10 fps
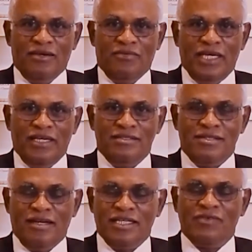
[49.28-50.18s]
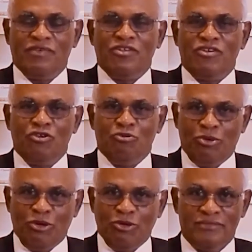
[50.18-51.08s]
We started with two
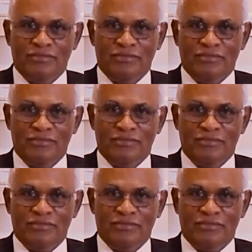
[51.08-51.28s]
programs.